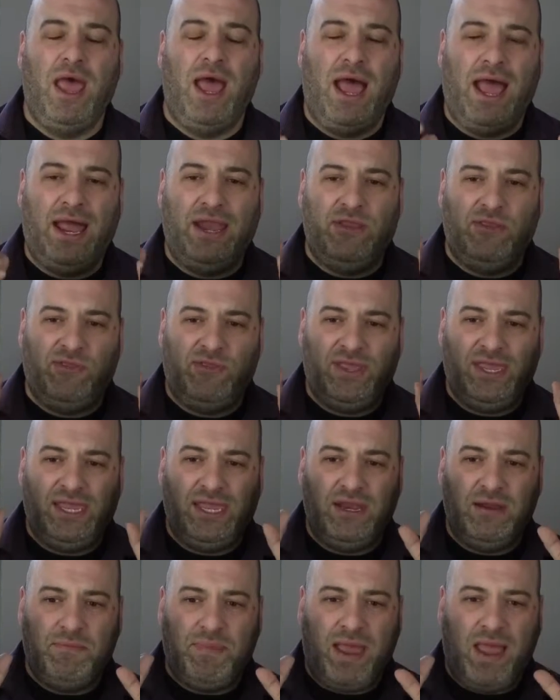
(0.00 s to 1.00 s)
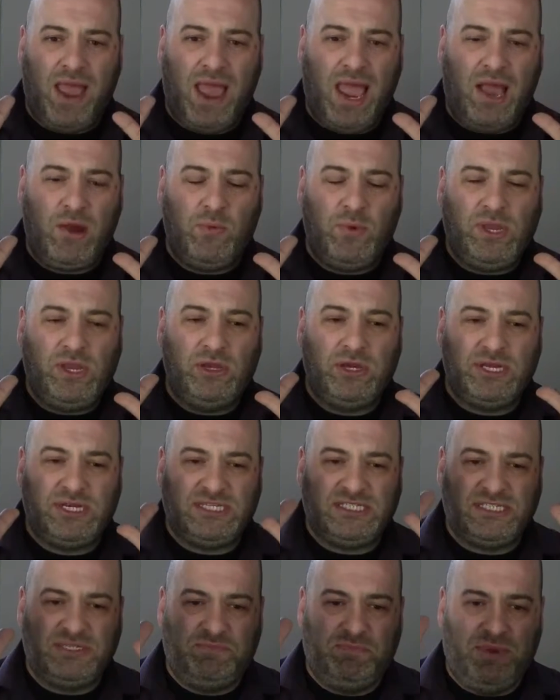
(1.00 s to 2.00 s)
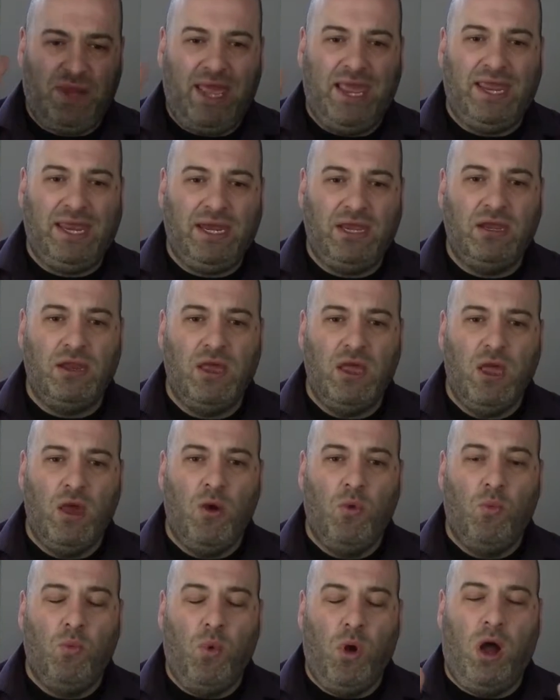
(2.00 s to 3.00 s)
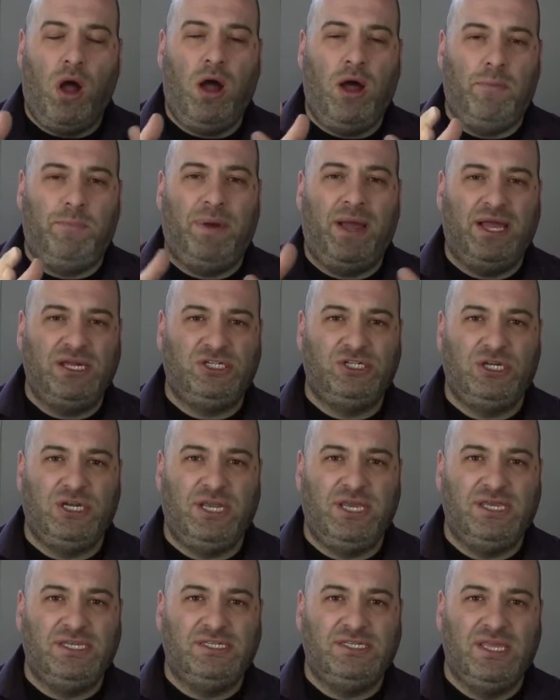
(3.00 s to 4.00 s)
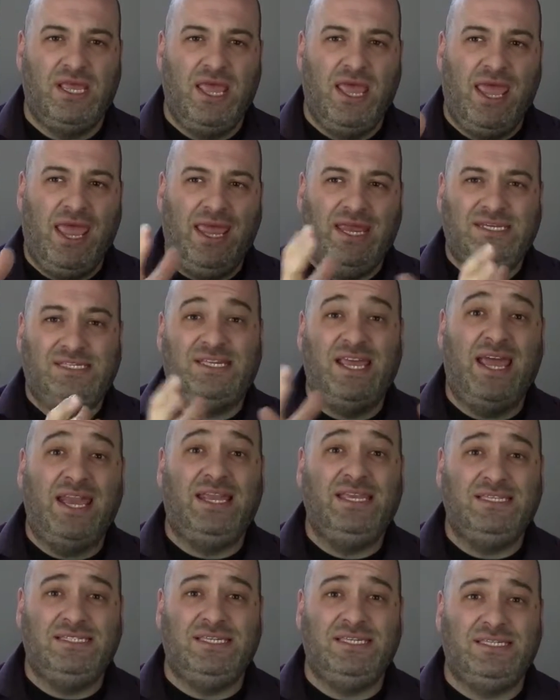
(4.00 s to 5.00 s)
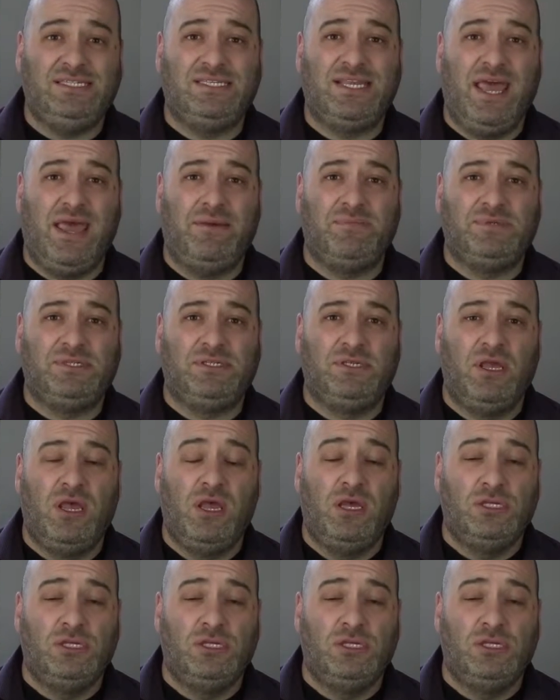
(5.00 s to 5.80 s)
and thinking about how we could explain what our passion is in 10 easy steps.